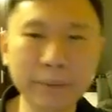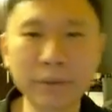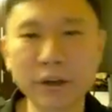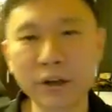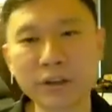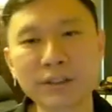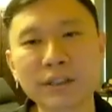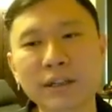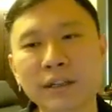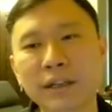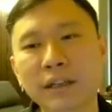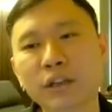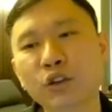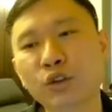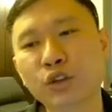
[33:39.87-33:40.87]
because
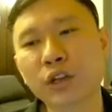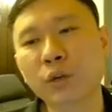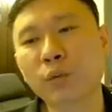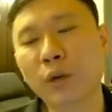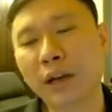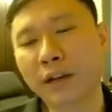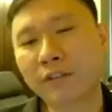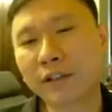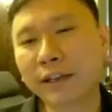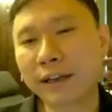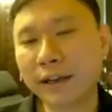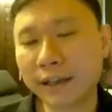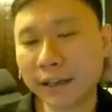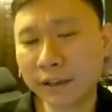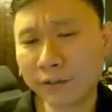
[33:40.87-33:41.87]
usually whatever that they
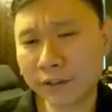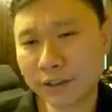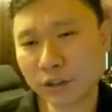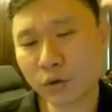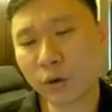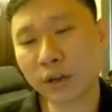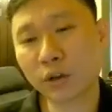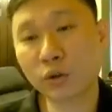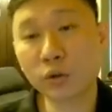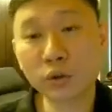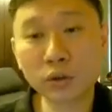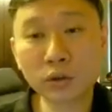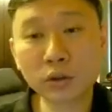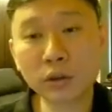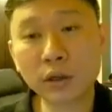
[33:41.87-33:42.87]
give is quite good.
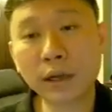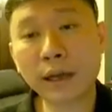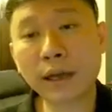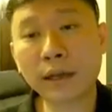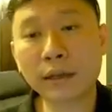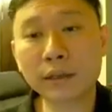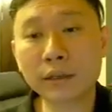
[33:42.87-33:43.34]
And